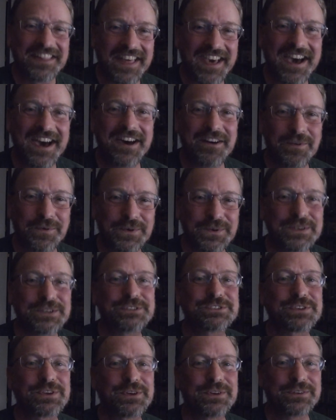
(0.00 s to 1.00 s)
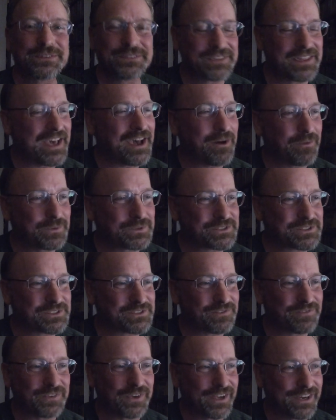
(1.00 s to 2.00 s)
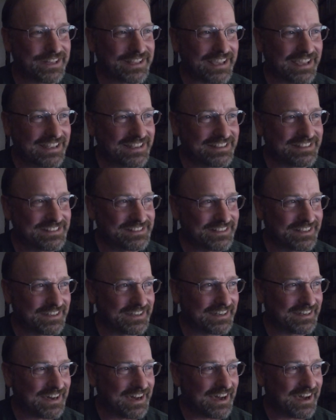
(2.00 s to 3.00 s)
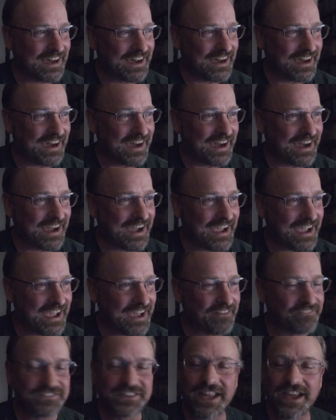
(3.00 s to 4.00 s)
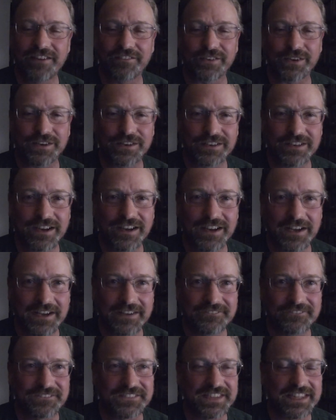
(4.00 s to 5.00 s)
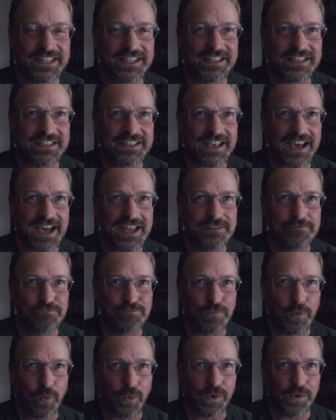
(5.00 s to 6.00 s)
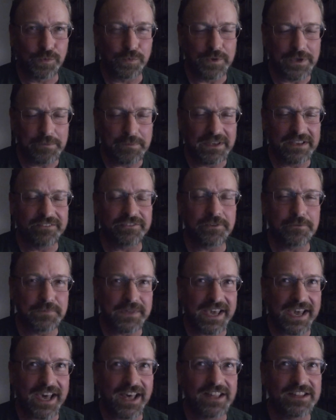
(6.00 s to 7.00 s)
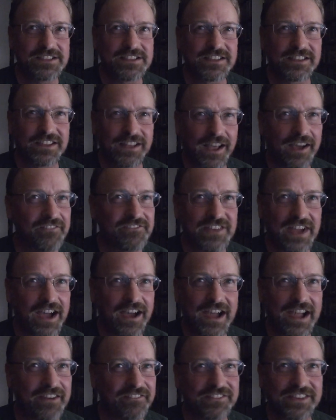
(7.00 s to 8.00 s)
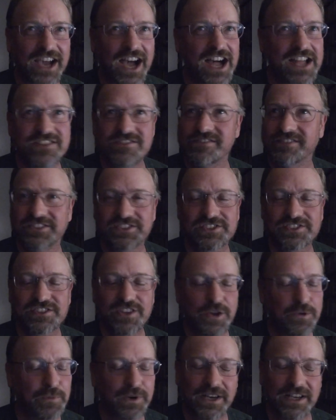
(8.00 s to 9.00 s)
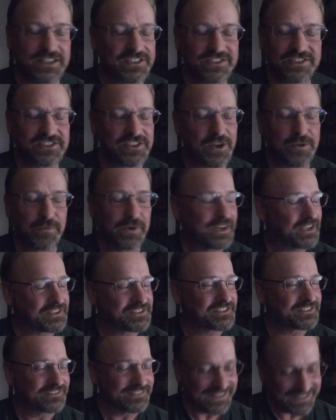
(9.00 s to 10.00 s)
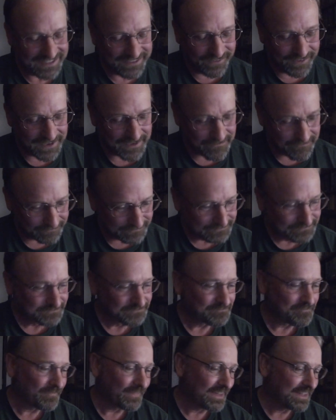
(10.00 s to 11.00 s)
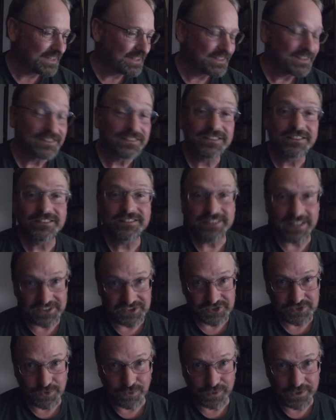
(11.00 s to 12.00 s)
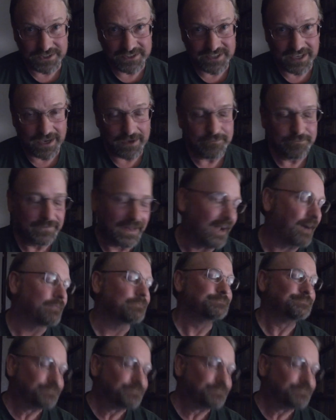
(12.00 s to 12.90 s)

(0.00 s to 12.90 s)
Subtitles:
That was funny, and I have never gotten more ribbing from that. I have gotten so much. Anyway, that's story time. Now,